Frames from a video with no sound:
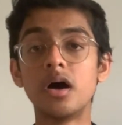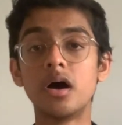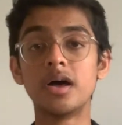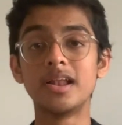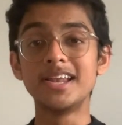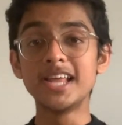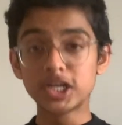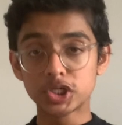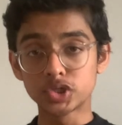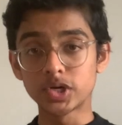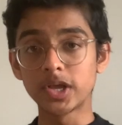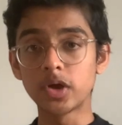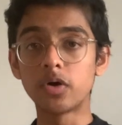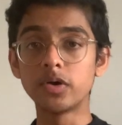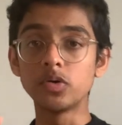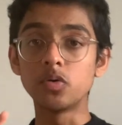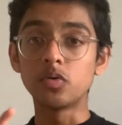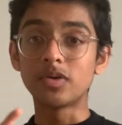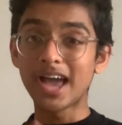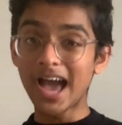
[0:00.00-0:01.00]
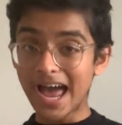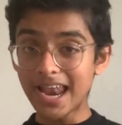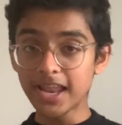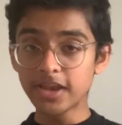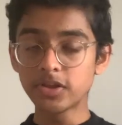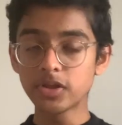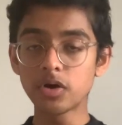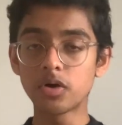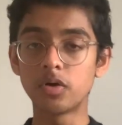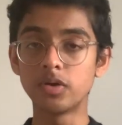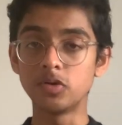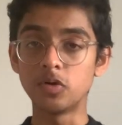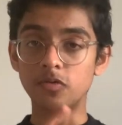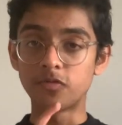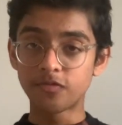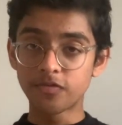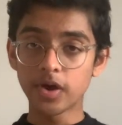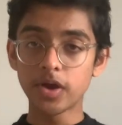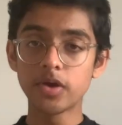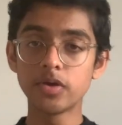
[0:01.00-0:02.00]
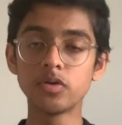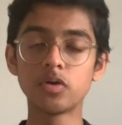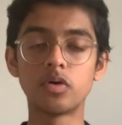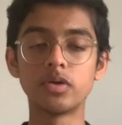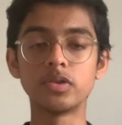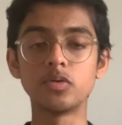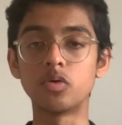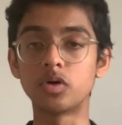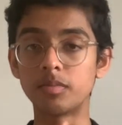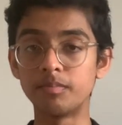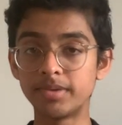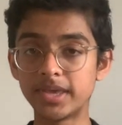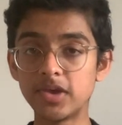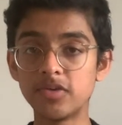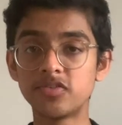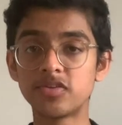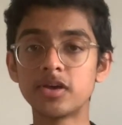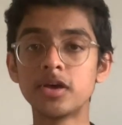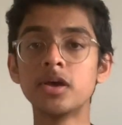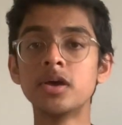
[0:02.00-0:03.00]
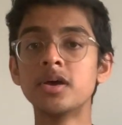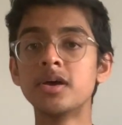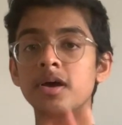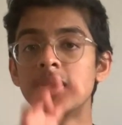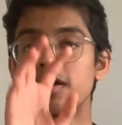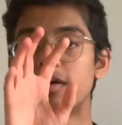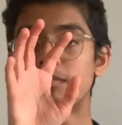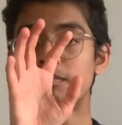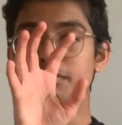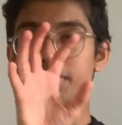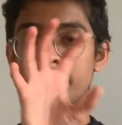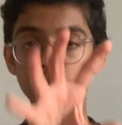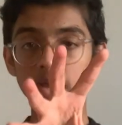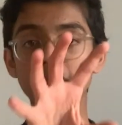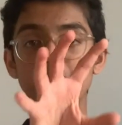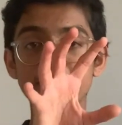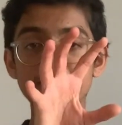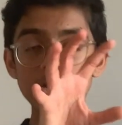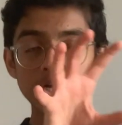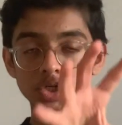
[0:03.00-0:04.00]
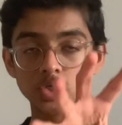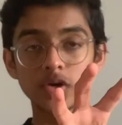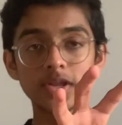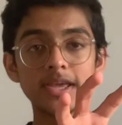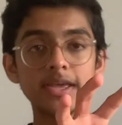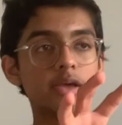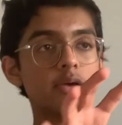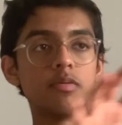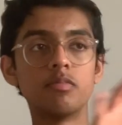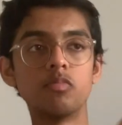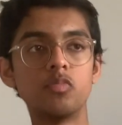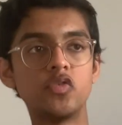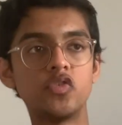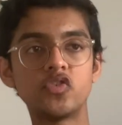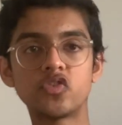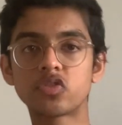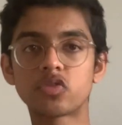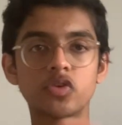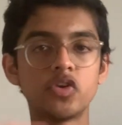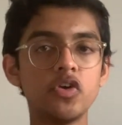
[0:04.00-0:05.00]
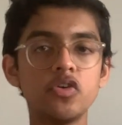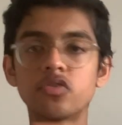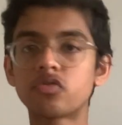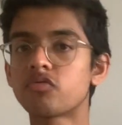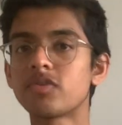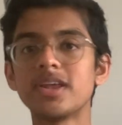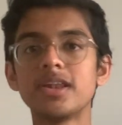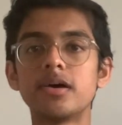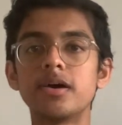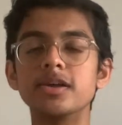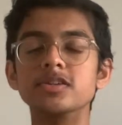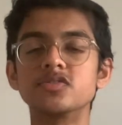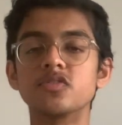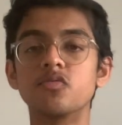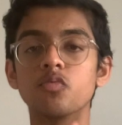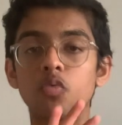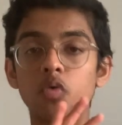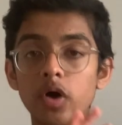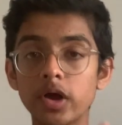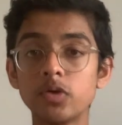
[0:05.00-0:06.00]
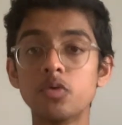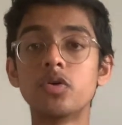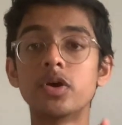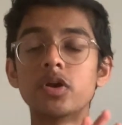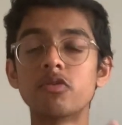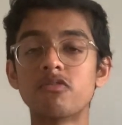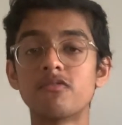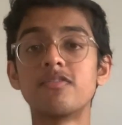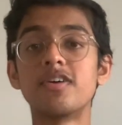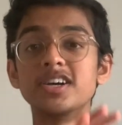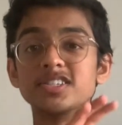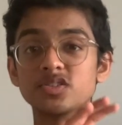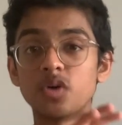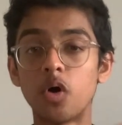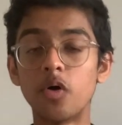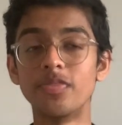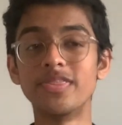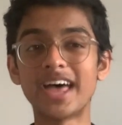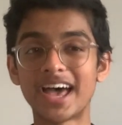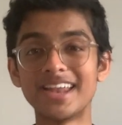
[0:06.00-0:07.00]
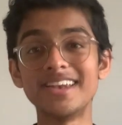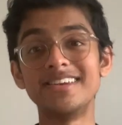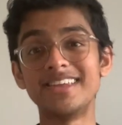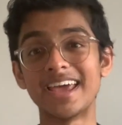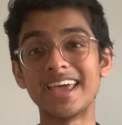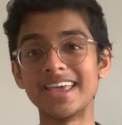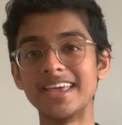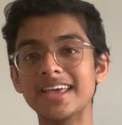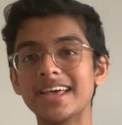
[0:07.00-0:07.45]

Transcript: Literally on your calendar, on your phone, on your computer, put literally 2-3 lines of what you're going to revise on that day.